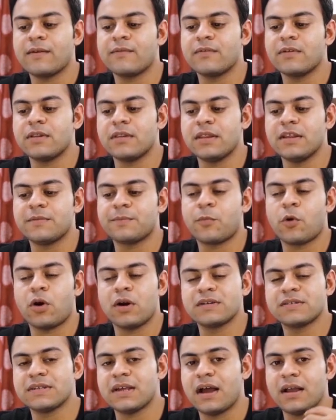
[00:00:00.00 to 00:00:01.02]
at these
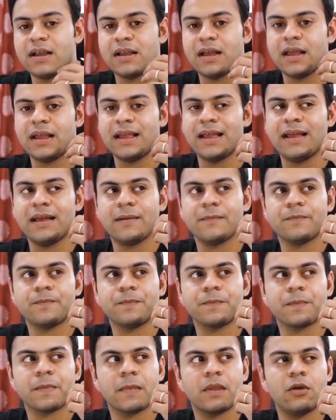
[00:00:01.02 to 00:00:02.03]
products
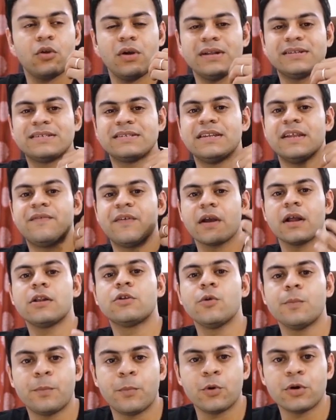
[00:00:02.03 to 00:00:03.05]
it's difficult
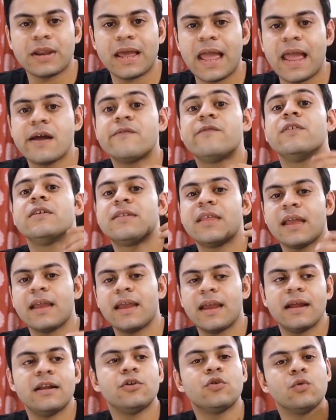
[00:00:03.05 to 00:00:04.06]
to put
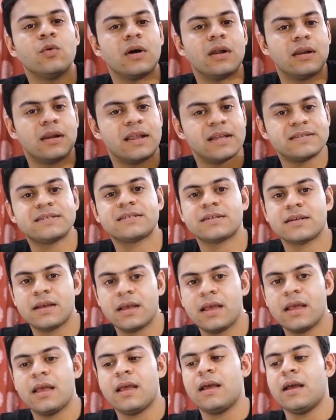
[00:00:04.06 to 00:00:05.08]
everything into a list,
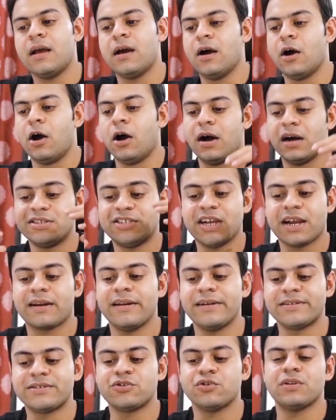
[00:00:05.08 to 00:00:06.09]
a
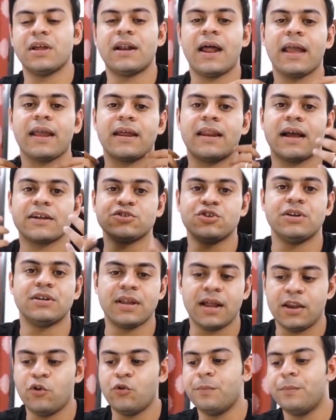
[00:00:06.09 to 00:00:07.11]
checklist, so that I can actually
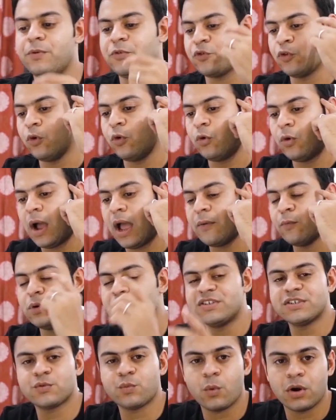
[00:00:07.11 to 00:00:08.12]
tell you. So I
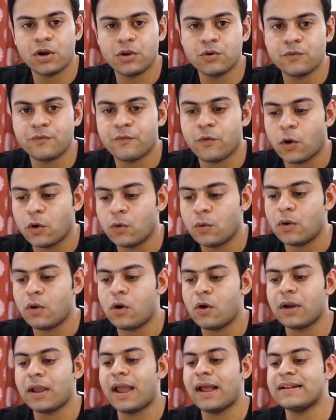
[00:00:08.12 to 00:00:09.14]
would just want you to follow
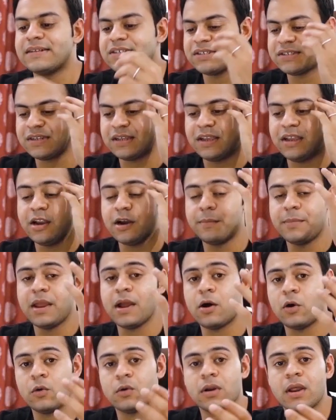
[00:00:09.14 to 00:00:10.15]
along and just hear me
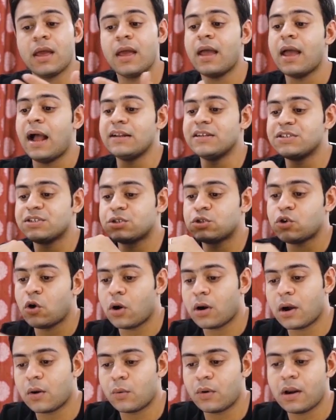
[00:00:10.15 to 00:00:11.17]
out. I'll just
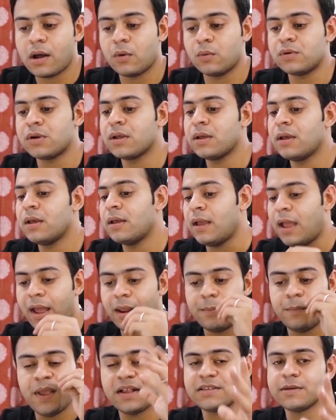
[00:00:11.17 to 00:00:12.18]
talk out loud
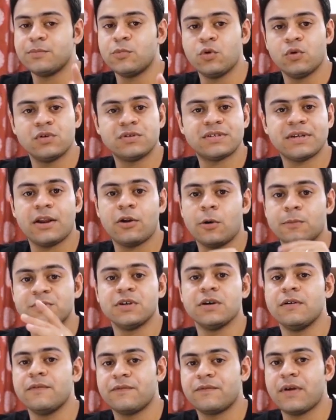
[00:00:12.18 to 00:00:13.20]
and make some notes and
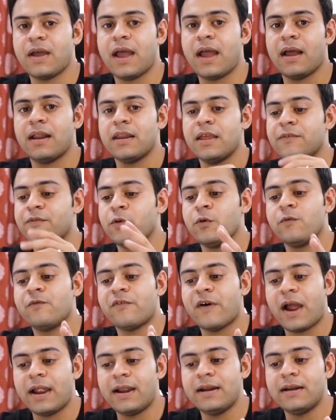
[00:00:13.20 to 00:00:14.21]
observe. And if you
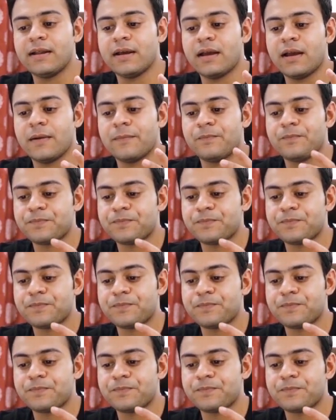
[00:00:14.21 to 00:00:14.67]
find